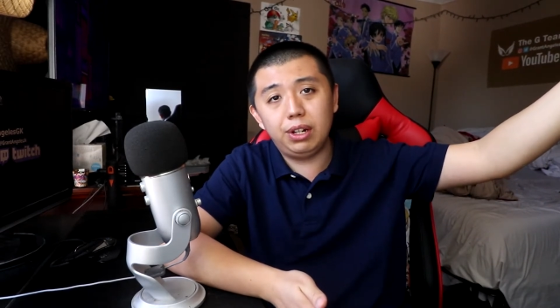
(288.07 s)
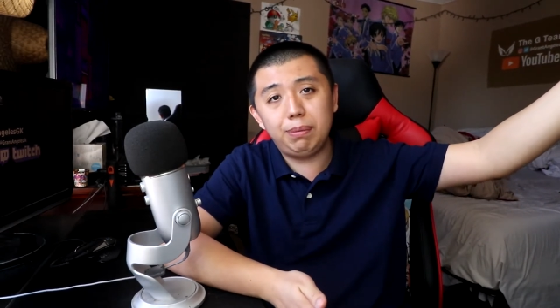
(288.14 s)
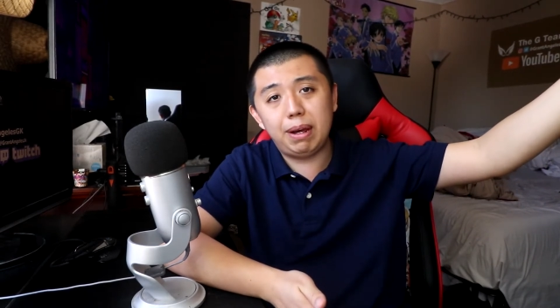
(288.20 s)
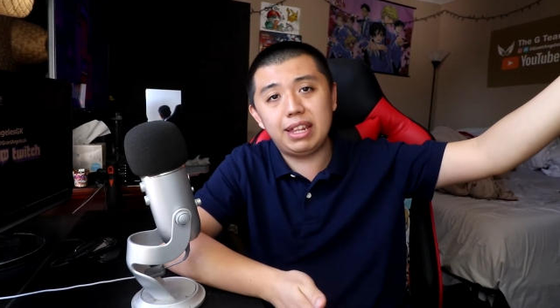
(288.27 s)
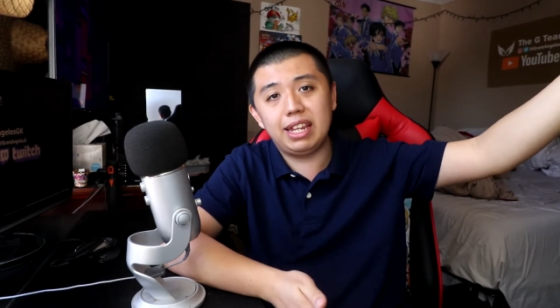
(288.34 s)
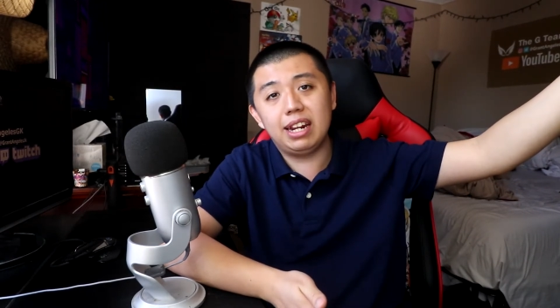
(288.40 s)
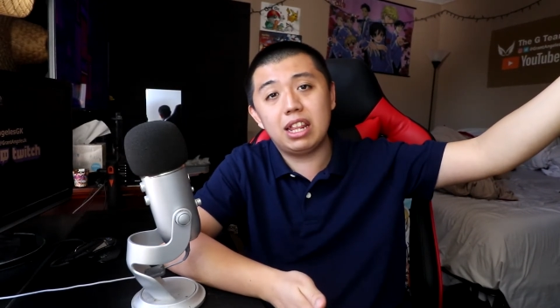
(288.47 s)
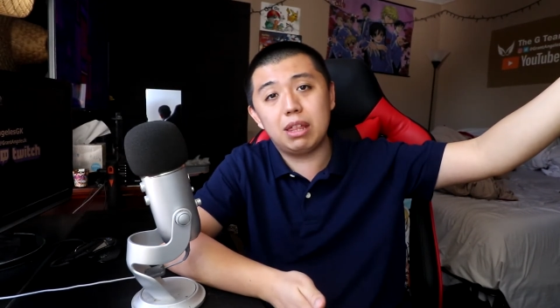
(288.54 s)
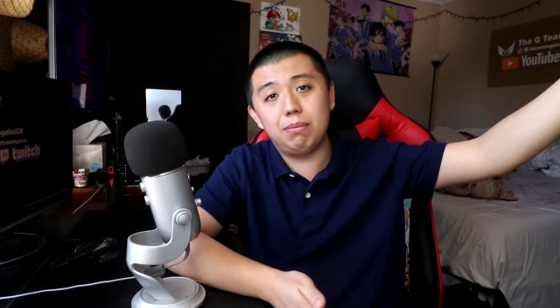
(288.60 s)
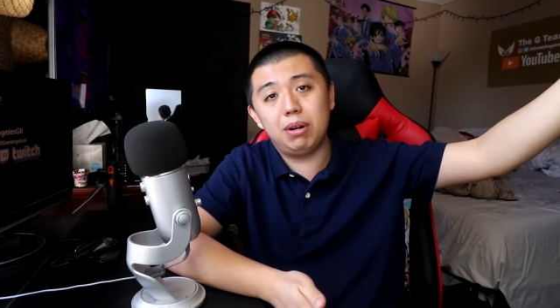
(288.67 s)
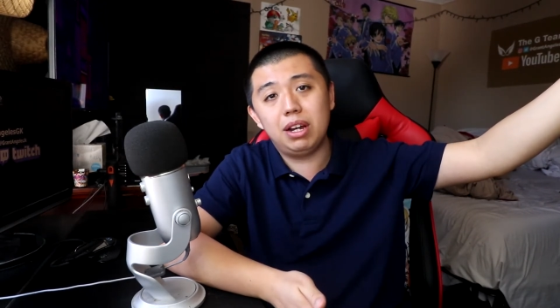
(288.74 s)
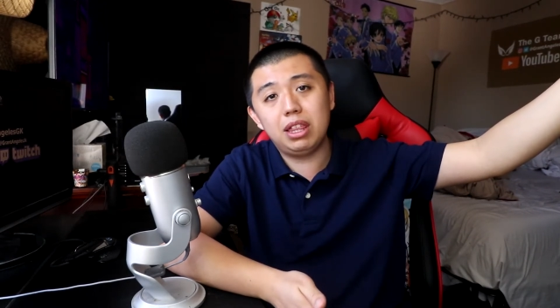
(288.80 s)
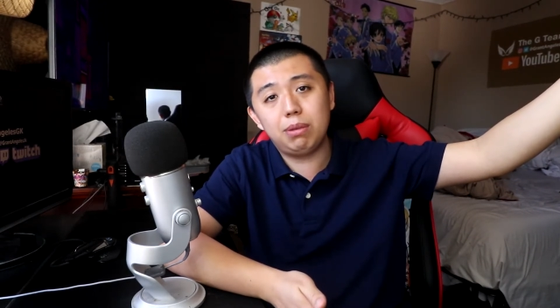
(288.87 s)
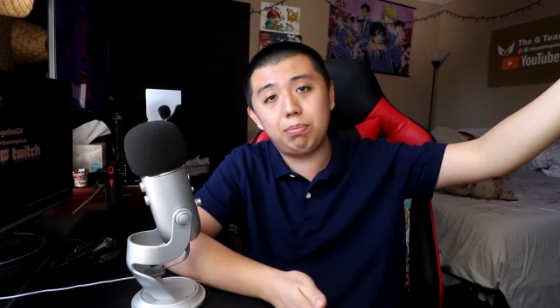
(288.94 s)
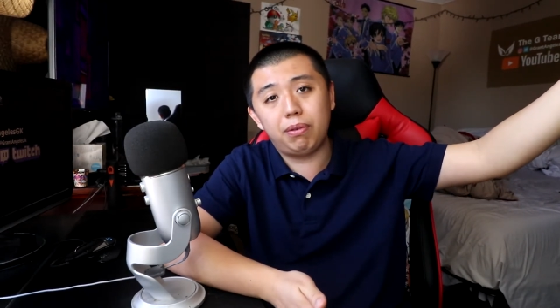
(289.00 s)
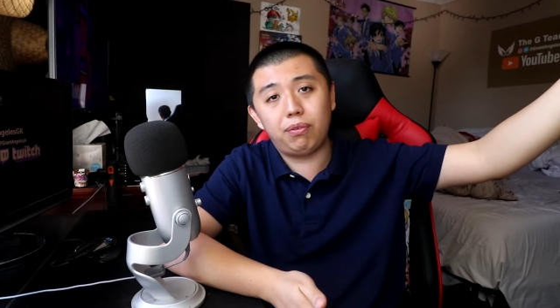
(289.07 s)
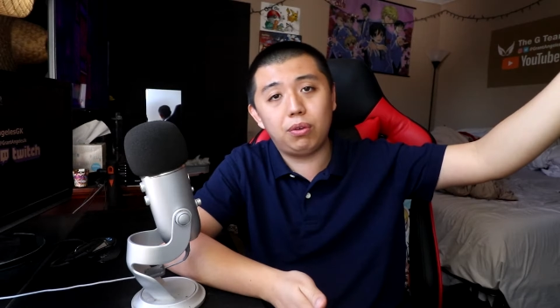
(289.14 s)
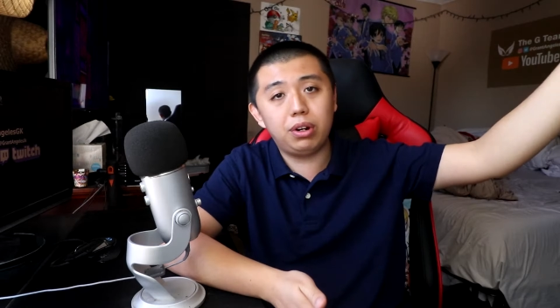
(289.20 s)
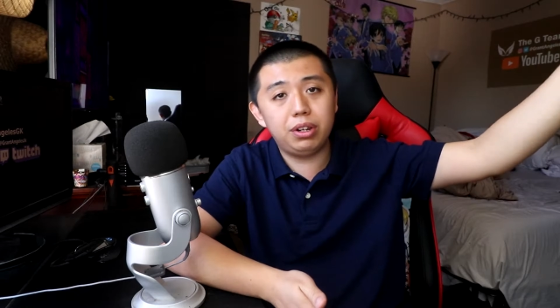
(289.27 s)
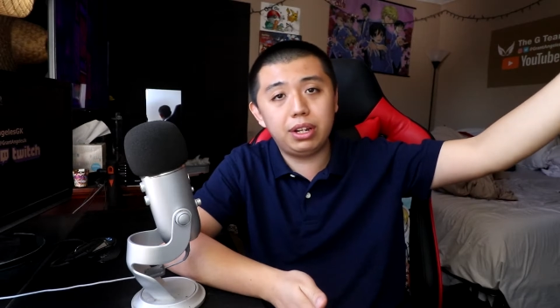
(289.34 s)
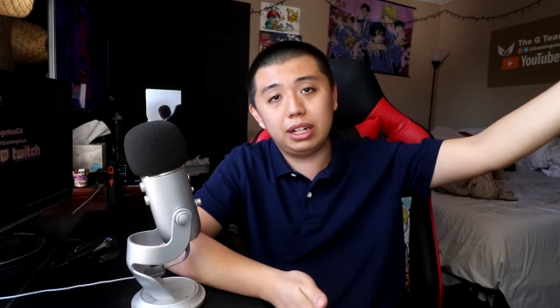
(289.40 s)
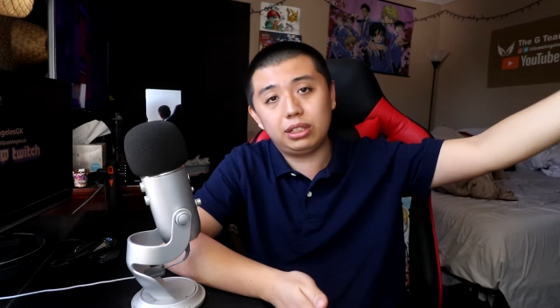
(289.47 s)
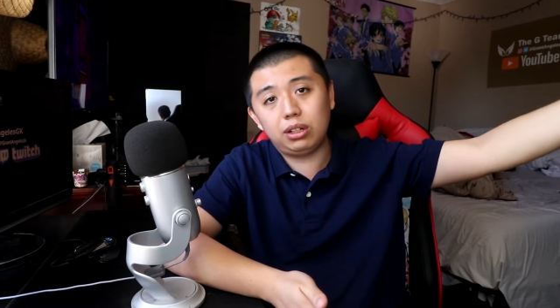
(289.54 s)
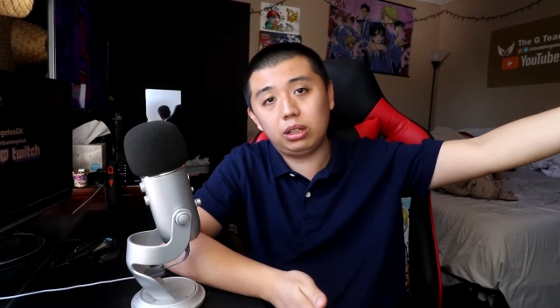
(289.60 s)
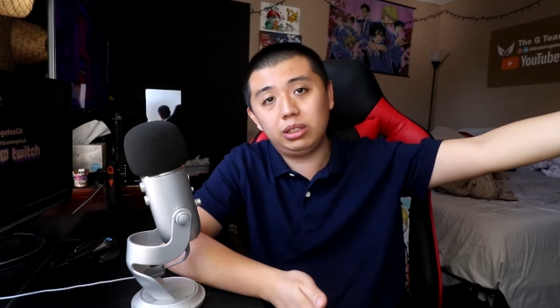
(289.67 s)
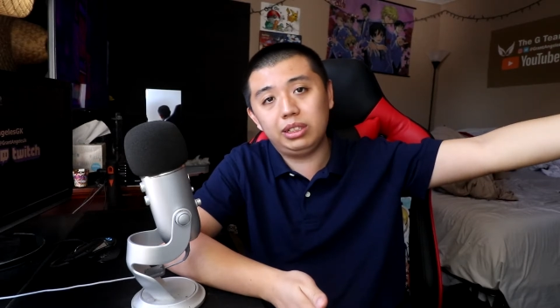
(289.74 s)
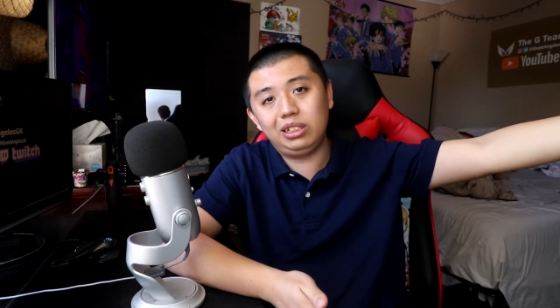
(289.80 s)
by the end of the month before you get charged